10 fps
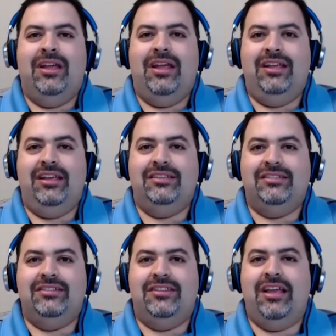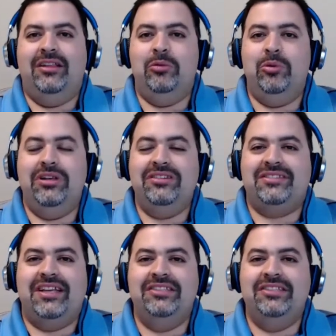They will send